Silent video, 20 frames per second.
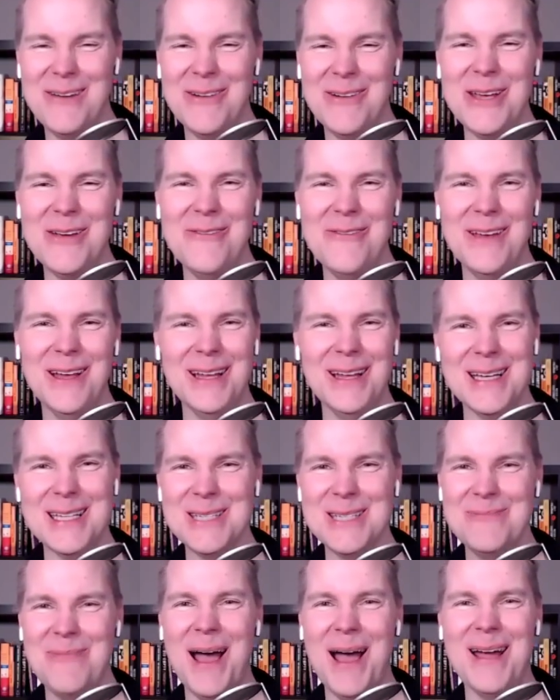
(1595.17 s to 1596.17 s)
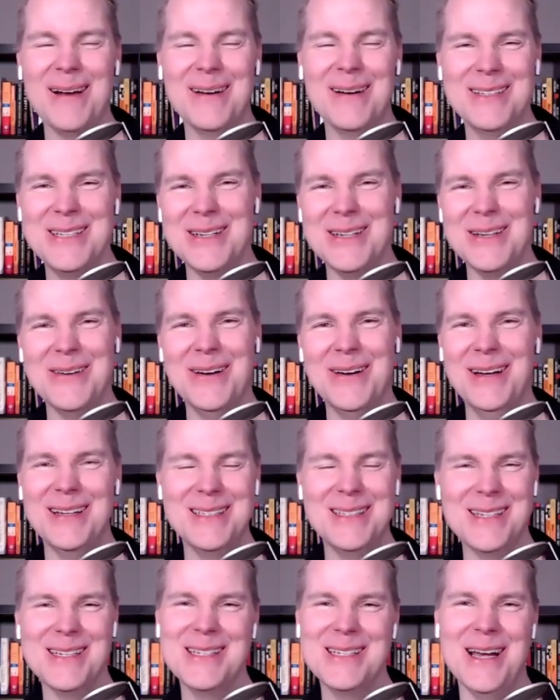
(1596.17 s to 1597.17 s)
you feel inspired
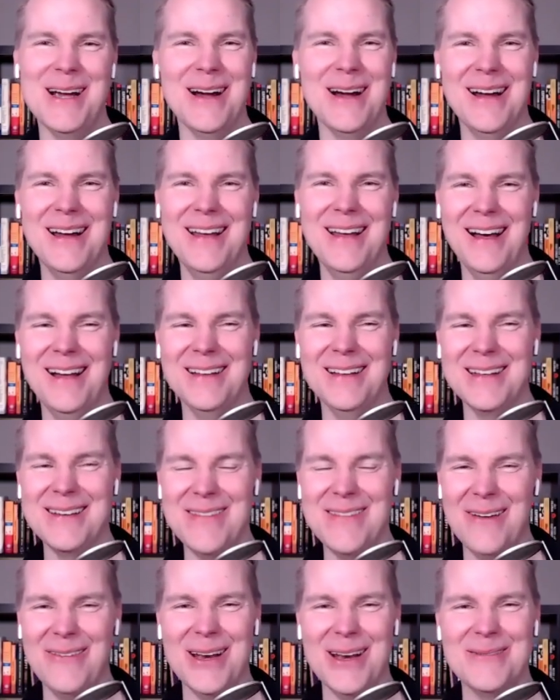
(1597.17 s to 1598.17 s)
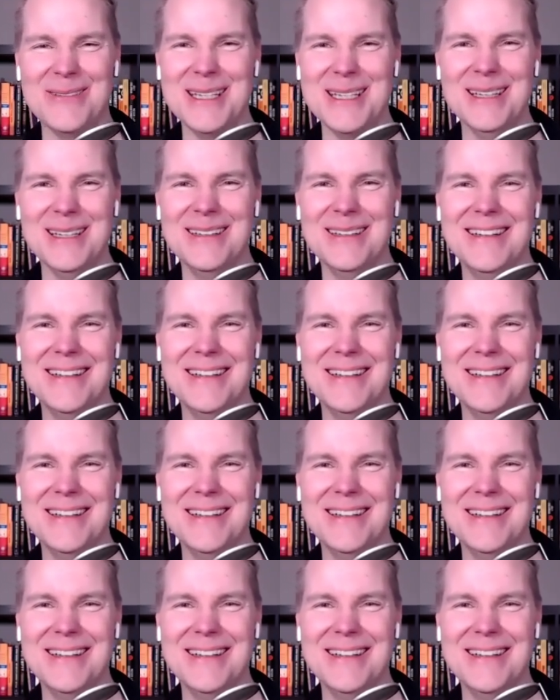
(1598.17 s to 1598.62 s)
to share. I'll leave that one up to you.